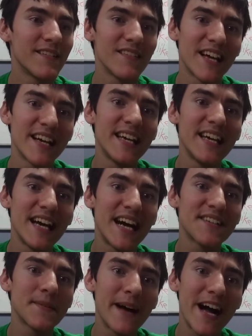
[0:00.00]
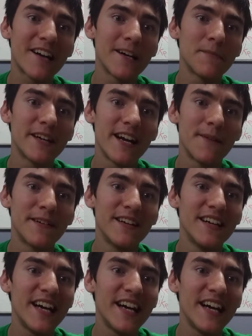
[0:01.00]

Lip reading: Like, he has a backup camera,